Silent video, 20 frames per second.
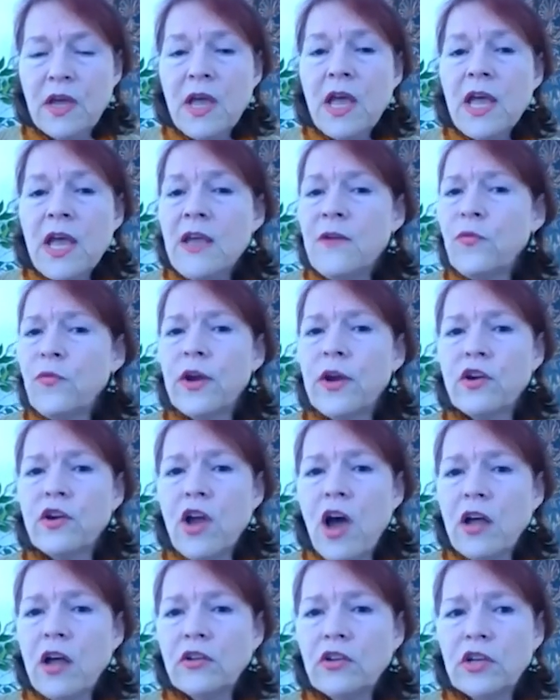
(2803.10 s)
If we are
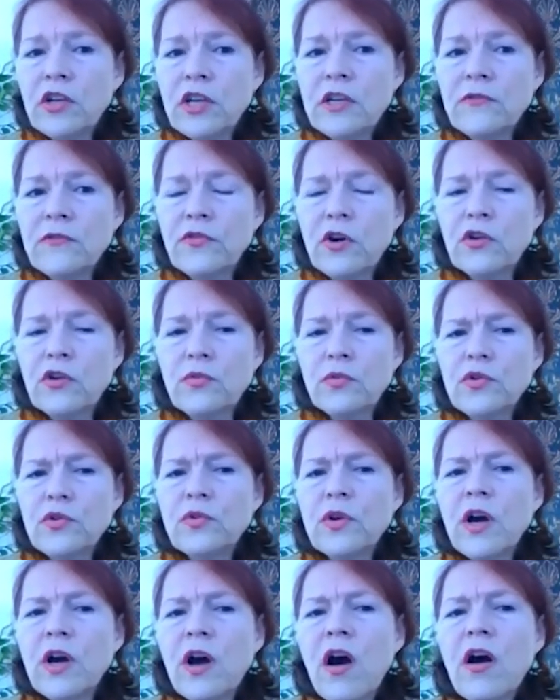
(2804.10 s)
not looking for a
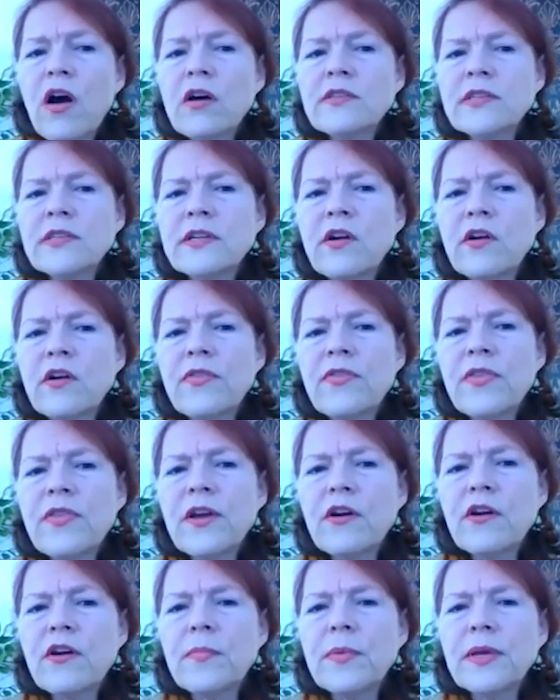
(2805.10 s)
root cause in our
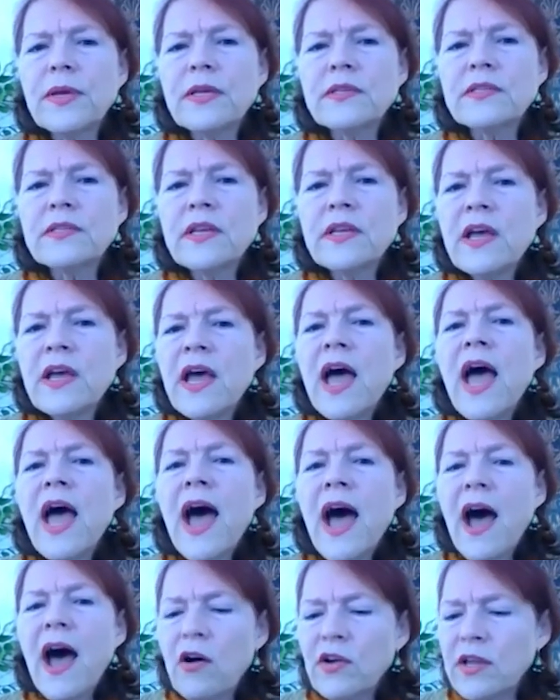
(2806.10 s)
therapies,
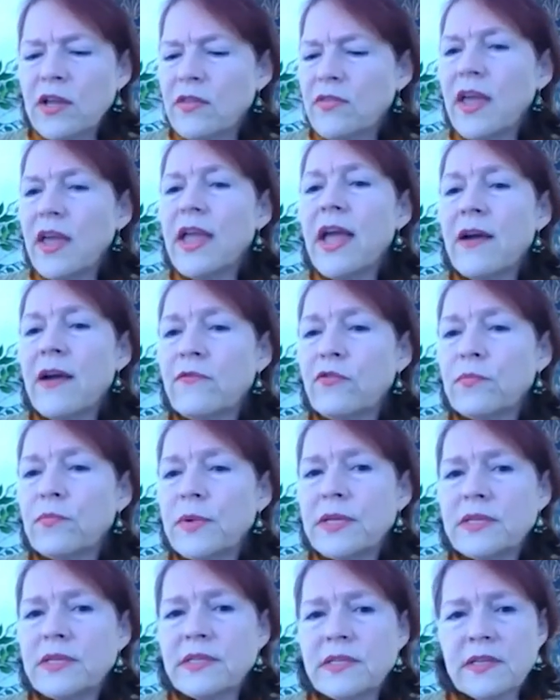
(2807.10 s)
how can they ever
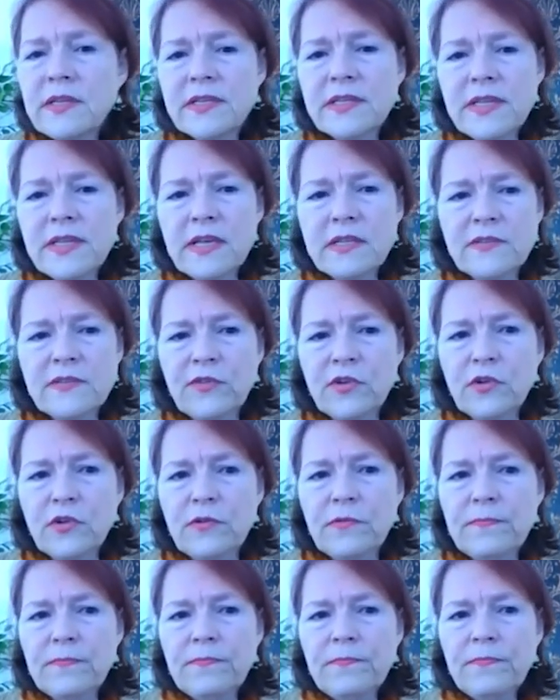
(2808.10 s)
be
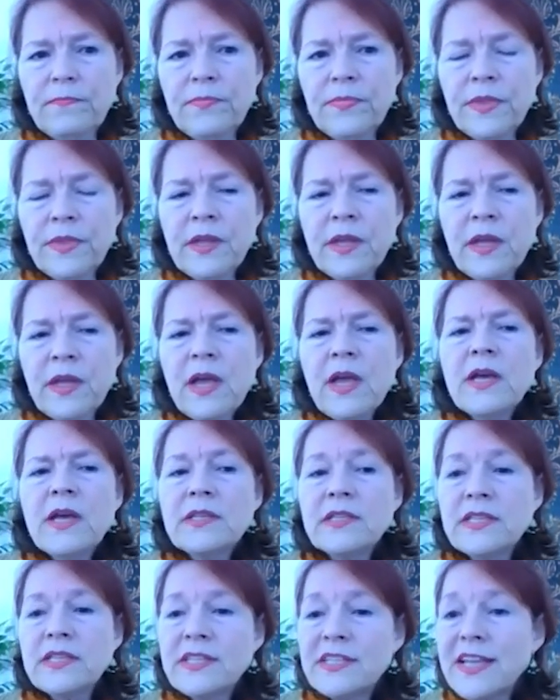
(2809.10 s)
successful?
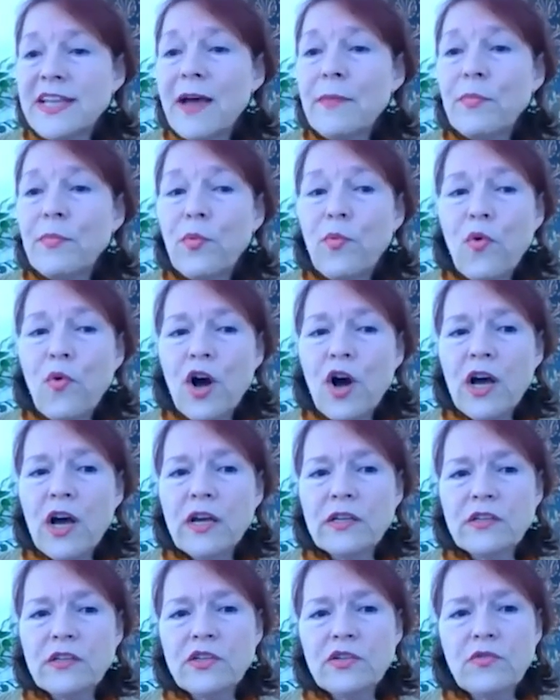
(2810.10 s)
Step
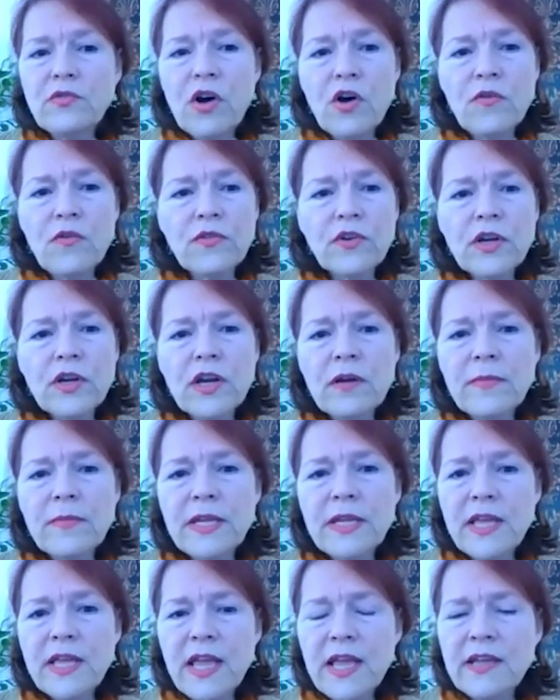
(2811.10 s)
one to
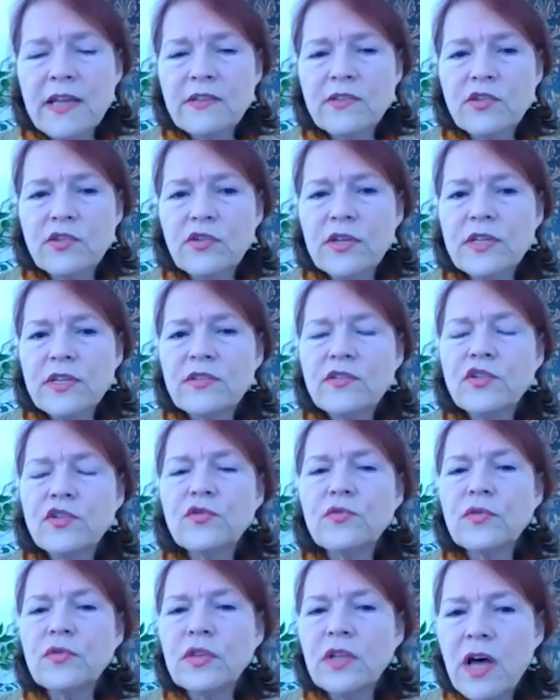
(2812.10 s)
overcoming cancer is
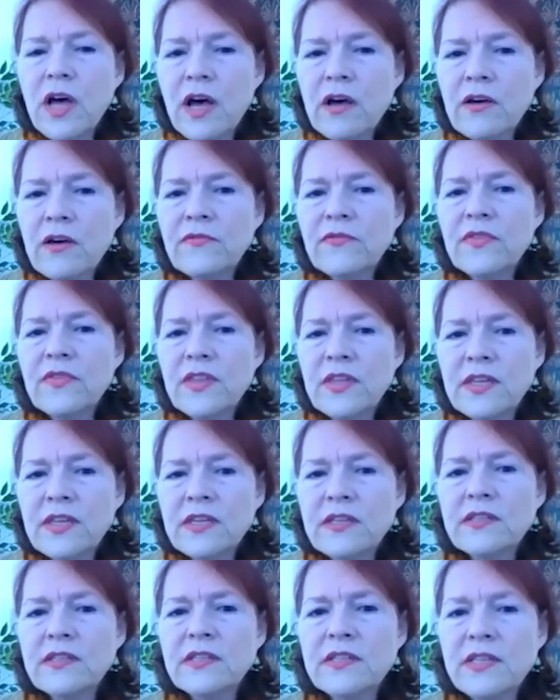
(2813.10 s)
to love
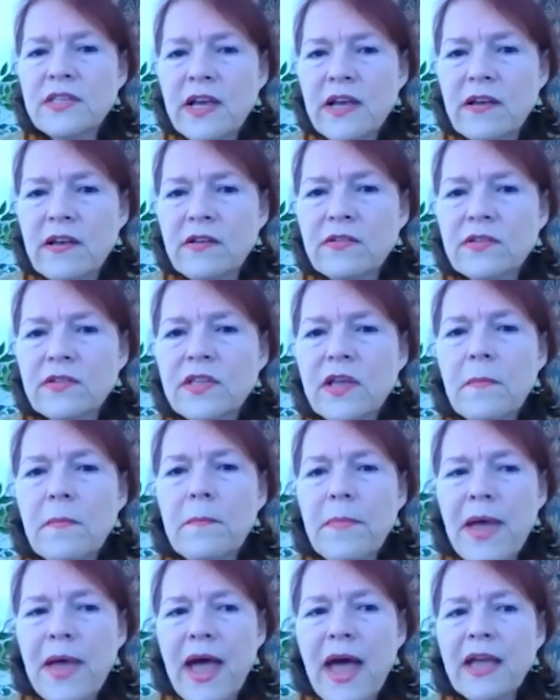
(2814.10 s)
these cells
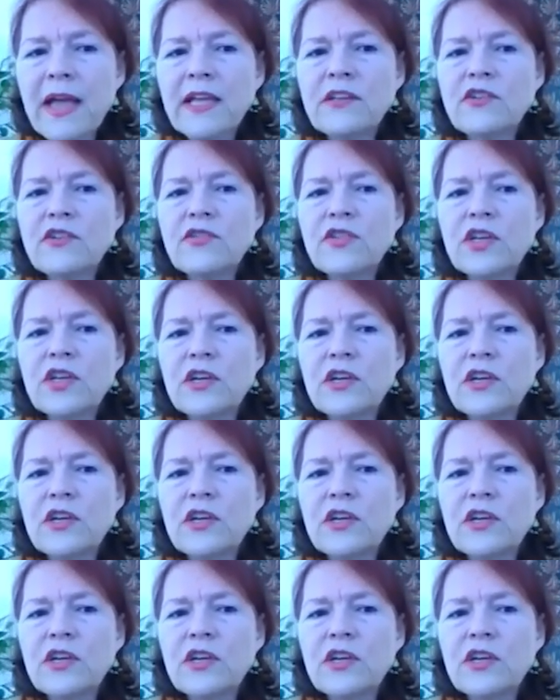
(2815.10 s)
back into the